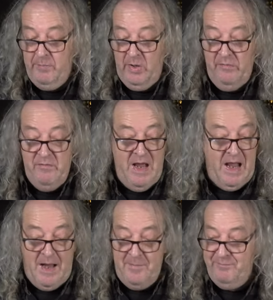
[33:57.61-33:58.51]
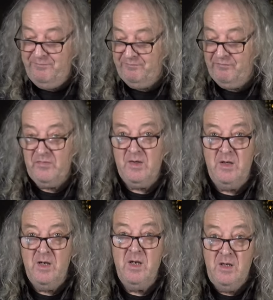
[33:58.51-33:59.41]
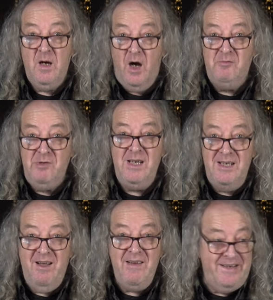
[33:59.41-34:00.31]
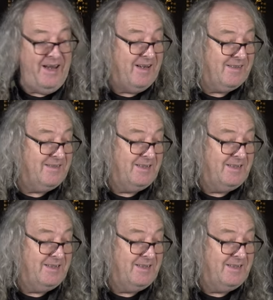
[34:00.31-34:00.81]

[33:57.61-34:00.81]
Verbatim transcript: Beyond that, I really like it.